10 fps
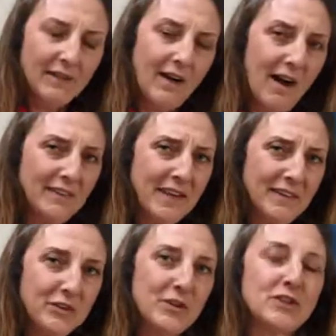Online
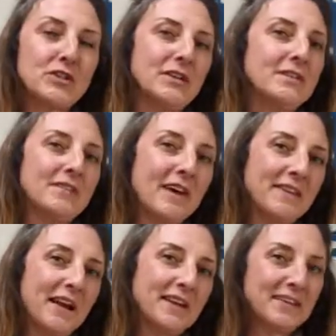instruction is not
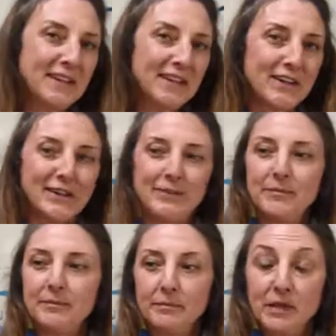that clear
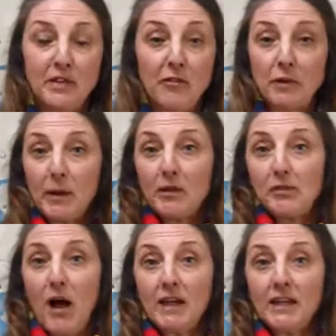because everybody's
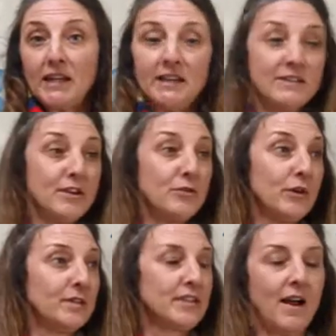logging in at
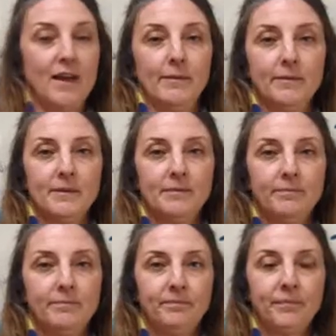different times.
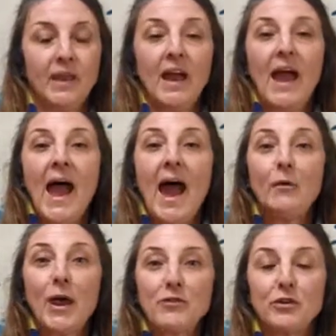
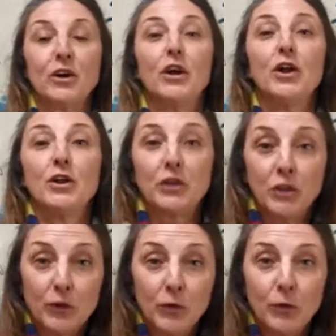However,
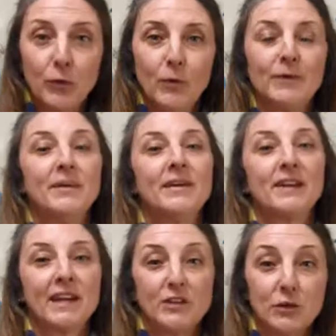you
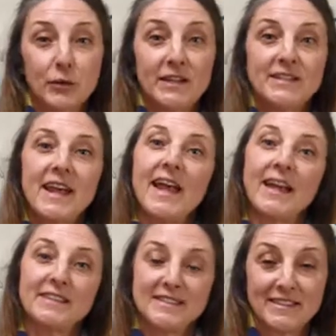can do what it
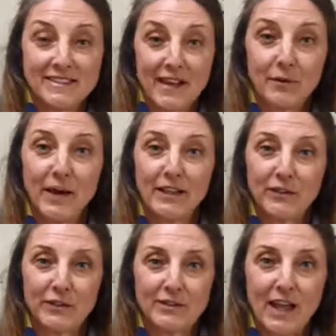takes to set a
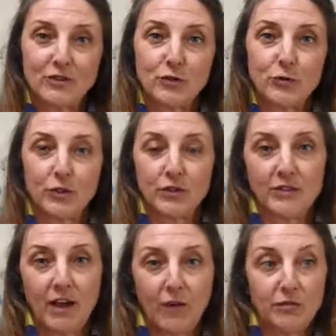regular schedule for
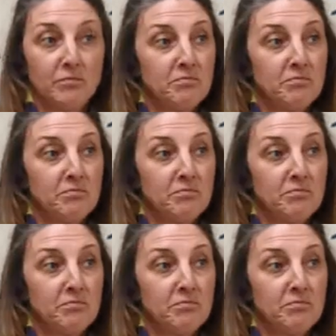yourself.